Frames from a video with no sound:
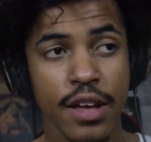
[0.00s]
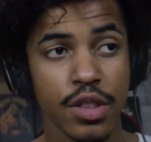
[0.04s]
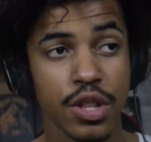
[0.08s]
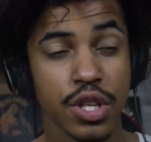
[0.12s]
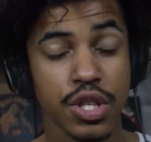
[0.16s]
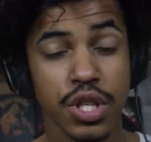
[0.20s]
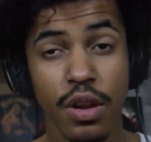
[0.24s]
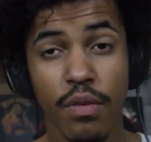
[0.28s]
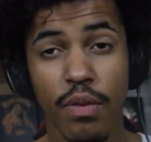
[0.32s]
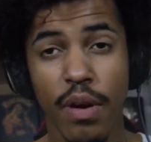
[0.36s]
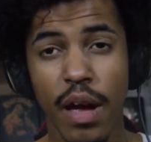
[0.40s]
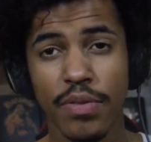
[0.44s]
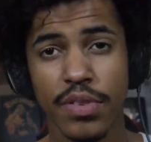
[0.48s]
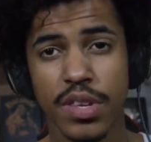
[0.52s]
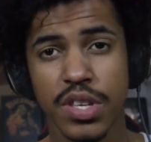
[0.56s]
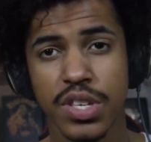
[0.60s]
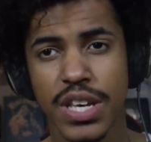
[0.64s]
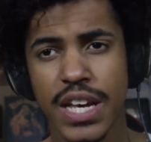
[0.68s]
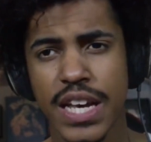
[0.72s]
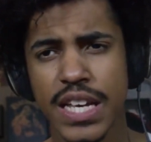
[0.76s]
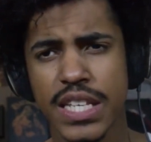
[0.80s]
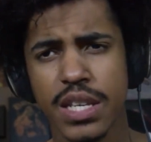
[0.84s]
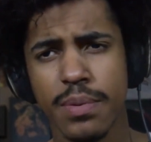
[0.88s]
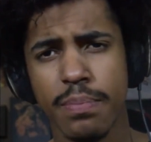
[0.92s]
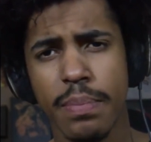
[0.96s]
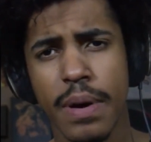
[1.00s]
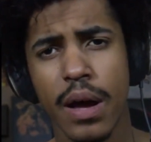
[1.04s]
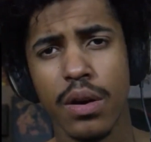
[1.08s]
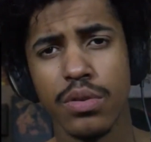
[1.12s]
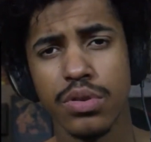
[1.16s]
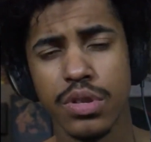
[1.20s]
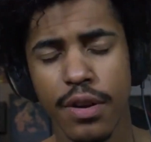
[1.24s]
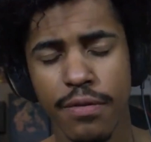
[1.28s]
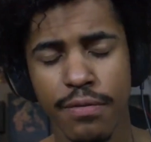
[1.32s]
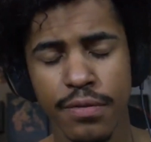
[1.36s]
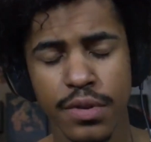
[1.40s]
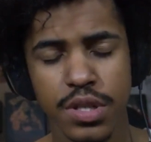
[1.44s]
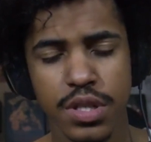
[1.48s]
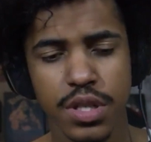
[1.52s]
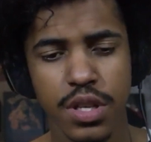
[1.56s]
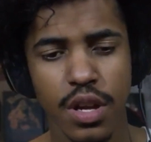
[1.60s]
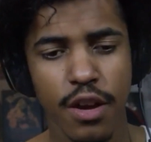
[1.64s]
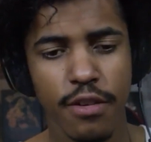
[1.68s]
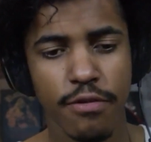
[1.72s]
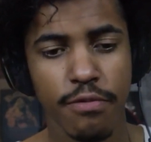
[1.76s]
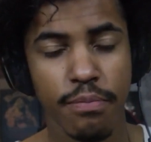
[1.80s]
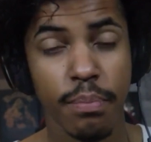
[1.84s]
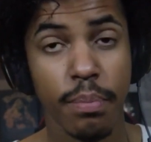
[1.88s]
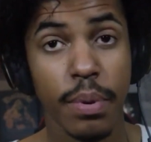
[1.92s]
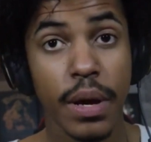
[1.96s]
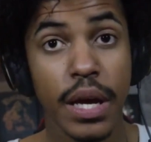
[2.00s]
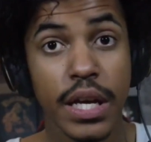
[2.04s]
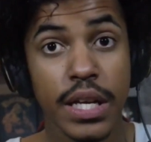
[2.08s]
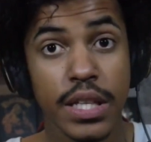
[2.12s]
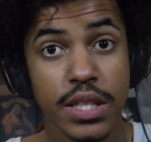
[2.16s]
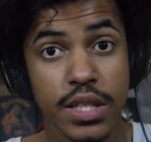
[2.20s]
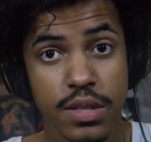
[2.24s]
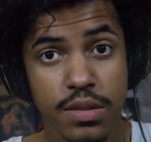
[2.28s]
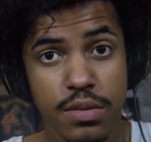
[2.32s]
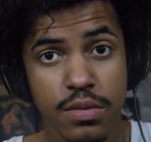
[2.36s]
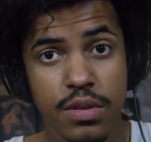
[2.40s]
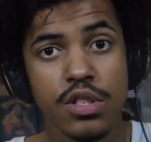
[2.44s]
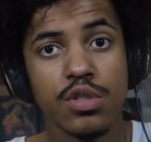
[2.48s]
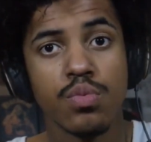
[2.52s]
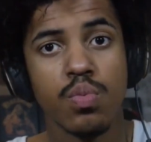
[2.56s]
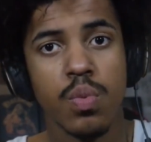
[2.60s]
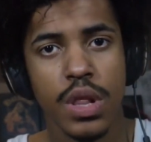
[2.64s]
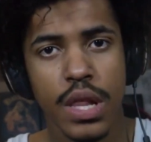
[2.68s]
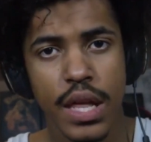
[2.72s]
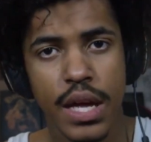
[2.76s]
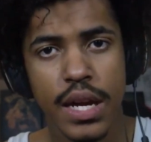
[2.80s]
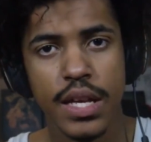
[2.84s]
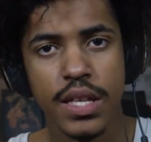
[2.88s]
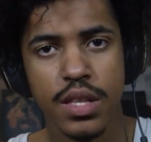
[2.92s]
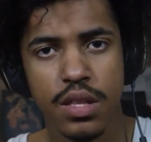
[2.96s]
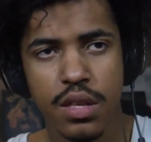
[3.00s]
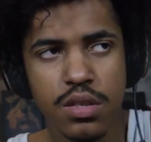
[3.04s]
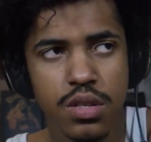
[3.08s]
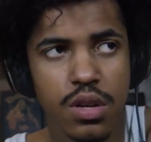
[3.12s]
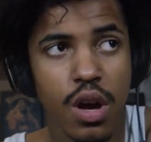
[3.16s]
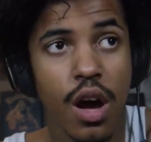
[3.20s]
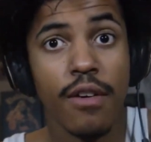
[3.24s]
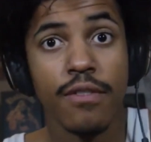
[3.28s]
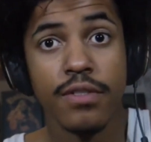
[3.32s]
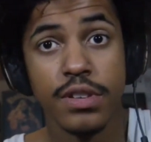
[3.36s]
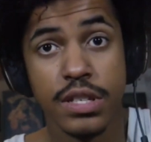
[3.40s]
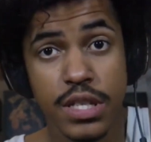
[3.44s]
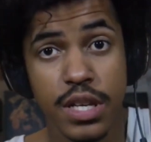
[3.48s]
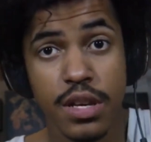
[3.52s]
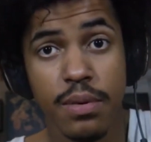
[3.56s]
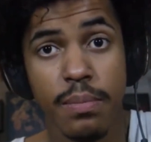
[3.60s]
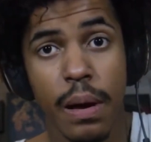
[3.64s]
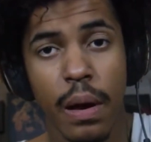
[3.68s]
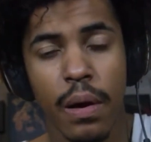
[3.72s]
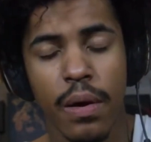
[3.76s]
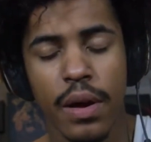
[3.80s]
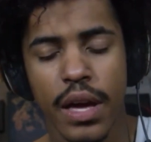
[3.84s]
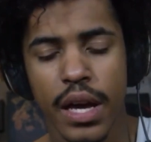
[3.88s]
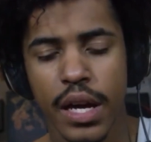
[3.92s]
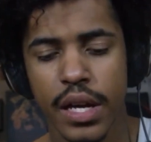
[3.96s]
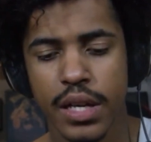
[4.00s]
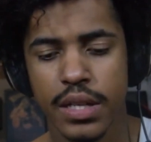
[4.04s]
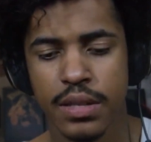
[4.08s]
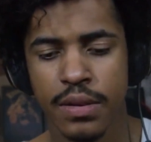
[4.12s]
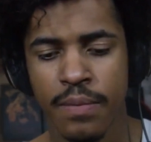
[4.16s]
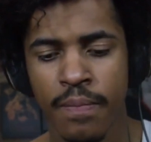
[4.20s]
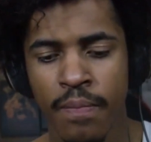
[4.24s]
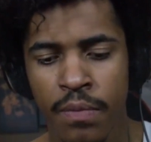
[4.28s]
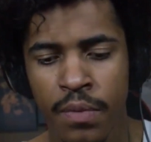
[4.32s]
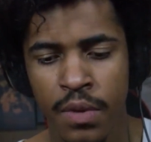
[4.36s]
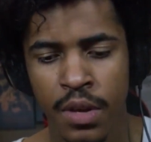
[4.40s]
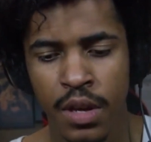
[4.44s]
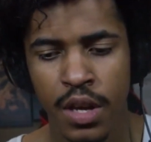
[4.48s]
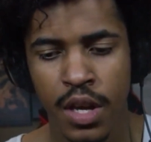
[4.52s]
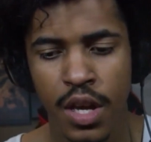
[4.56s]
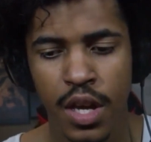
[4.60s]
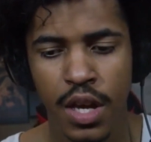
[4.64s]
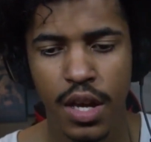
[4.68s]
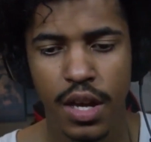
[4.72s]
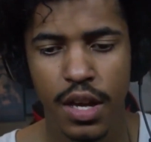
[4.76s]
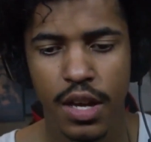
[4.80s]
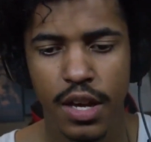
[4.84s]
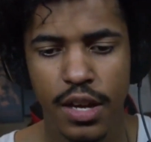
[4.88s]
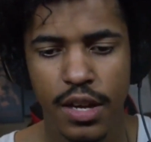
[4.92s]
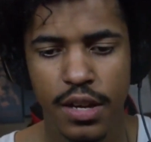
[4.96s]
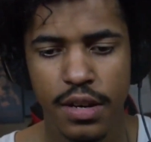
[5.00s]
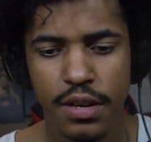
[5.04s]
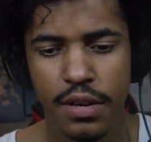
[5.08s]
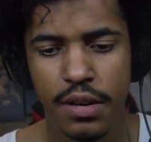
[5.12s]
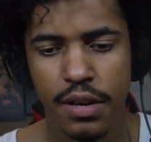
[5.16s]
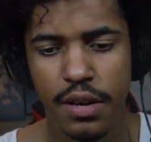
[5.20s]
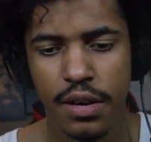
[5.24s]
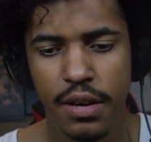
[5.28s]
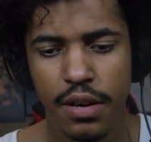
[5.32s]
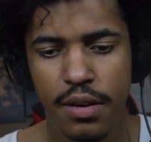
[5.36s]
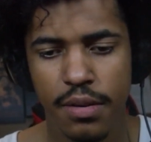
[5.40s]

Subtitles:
The stuff I have to say is about different stuff, but it is related. It's obviously about X. And,